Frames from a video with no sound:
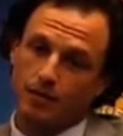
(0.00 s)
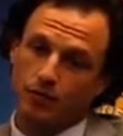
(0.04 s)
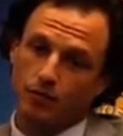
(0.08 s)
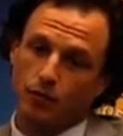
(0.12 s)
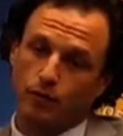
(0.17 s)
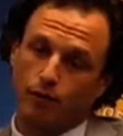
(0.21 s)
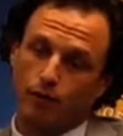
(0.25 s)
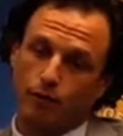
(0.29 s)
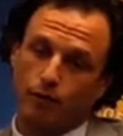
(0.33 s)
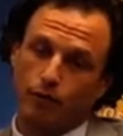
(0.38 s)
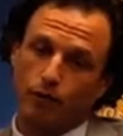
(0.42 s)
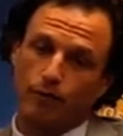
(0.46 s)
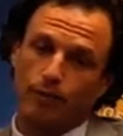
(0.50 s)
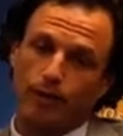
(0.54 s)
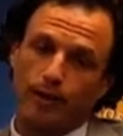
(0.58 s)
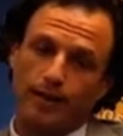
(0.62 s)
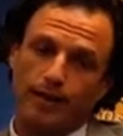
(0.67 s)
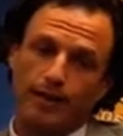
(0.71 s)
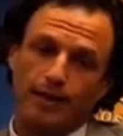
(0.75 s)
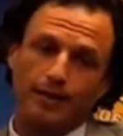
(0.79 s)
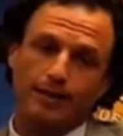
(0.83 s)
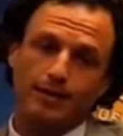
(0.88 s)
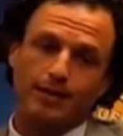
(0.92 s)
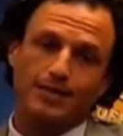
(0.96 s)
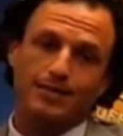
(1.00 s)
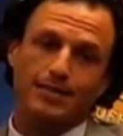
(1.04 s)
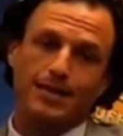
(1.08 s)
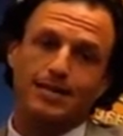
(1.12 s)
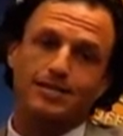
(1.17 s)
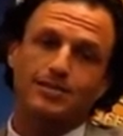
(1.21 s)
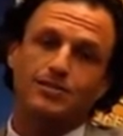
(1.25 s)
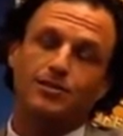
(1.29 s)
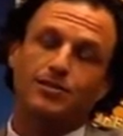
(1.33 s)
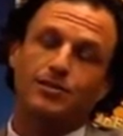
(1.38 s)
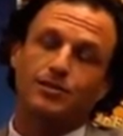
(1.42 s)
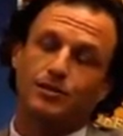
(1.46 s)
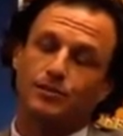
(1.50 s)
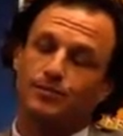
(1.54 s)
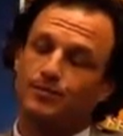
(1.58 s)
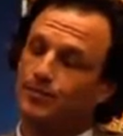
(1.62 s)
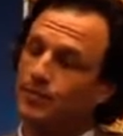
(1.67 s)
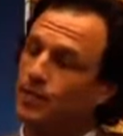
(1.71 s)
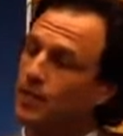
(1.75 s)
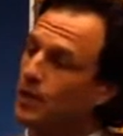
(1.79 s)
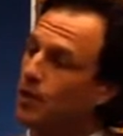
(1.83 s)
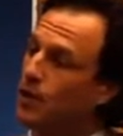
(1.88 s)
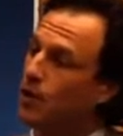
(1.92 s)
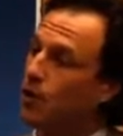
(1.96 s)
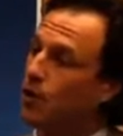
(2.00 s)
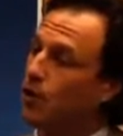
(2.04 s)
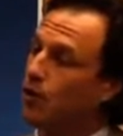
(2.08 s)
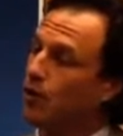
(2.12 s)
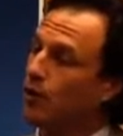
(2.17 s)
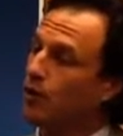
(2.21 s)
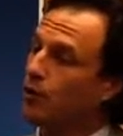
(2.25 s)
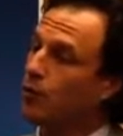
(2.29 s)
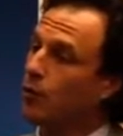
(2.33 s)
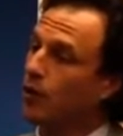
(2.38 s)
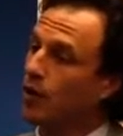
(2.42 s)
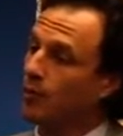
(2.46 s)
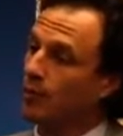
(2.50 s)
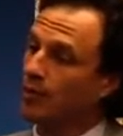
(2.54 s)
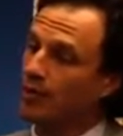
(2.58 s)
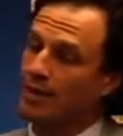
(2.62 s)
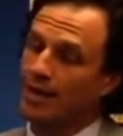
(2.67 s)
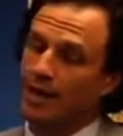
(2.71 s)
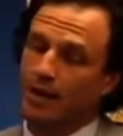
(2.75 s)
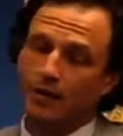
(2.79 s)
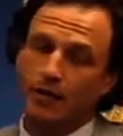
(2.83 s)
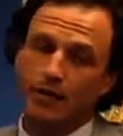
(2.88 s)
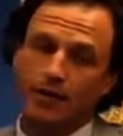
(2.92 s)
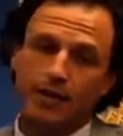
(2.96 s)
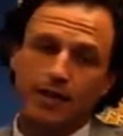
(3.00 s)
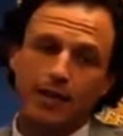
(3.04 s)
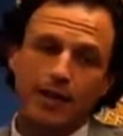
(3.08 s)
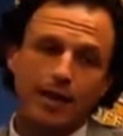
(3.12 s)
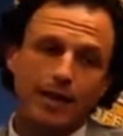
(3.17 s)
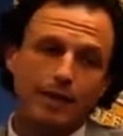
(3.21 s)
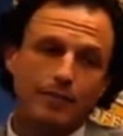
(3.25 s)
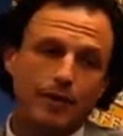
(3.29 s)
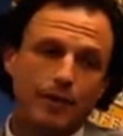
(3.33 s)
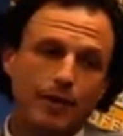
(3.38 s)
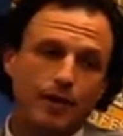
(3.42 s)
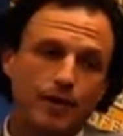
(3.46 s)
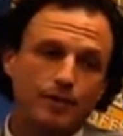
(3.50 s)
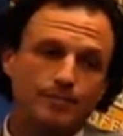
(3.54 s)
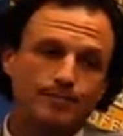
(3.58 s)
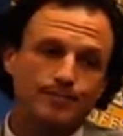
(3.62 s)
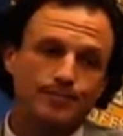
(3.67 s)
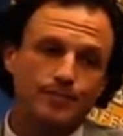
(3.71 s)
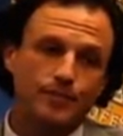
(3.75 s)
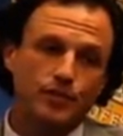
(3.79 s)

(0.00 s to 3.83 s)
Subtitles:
referred pain down to the testicle, or in women down to the labia.